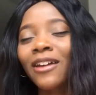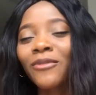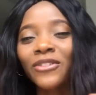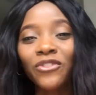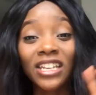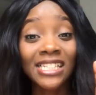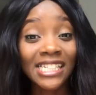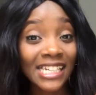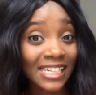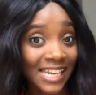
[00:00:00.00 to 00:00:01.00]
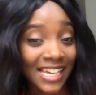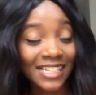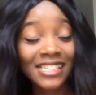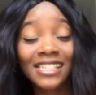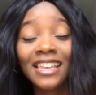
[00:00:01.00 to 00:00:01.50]
went for a tea
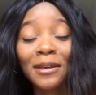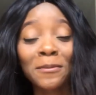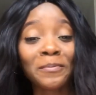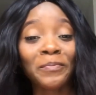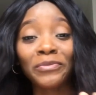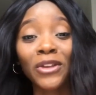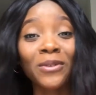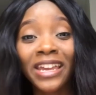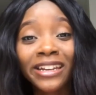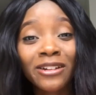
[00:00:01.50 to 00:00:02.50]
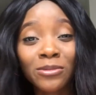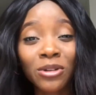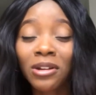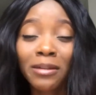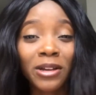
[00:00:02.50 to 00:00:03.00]
date, we ended up
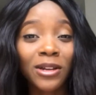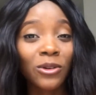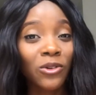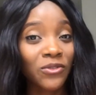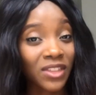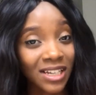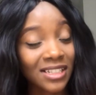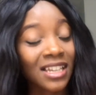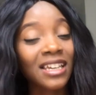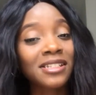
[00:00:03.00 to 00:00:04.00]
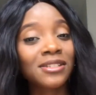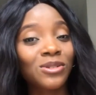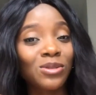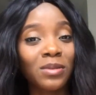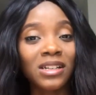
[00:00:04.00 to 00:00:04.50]
talking about a lot of things and get to
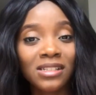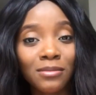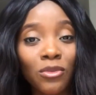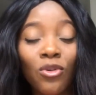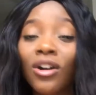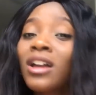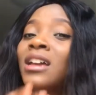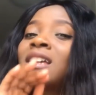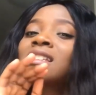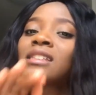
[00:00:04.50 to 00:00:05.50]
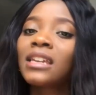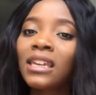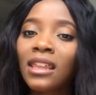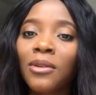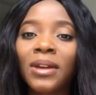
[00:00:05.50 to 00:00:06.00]
know the person more. So
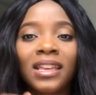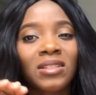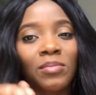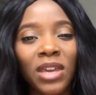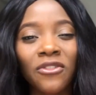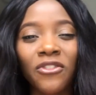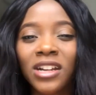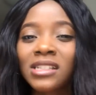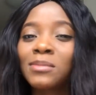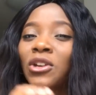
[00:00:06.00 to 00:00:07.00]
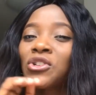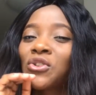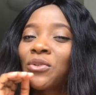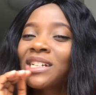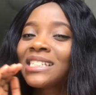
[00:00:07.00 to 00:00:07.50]
either way is make friends,
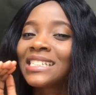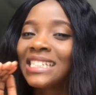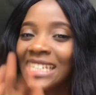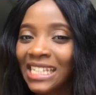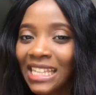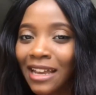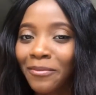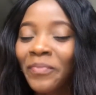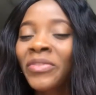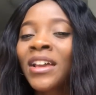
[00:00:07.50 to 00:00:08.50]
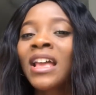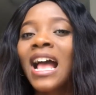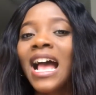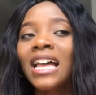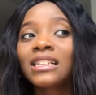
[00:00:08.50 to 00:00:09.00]
because you're going to need them.
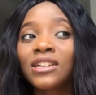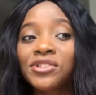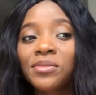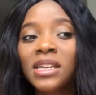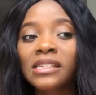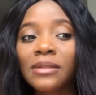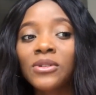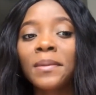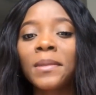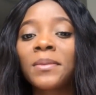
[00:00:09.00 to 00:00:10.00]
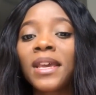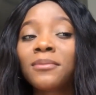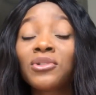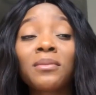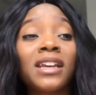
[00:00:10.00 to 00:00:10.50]
And there's so many times when maybe
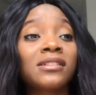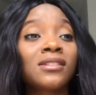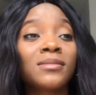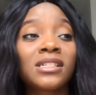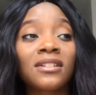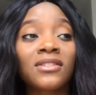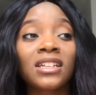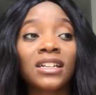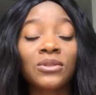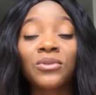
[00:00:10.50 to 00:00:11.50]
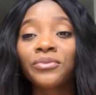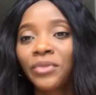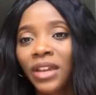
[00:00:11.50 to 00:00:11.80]
I'm doing my summatives and I don't